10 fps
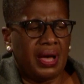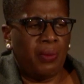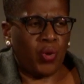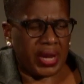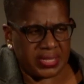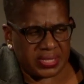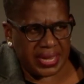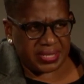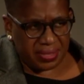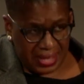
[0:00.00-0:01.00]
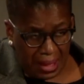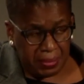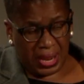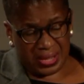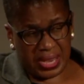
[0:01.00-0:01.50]
And what I say to them
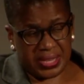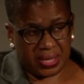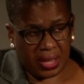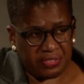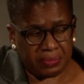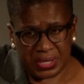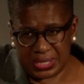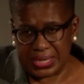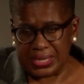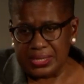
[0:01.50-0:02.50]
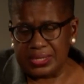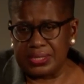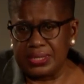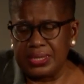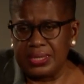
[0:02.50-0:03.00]
and I say to government is,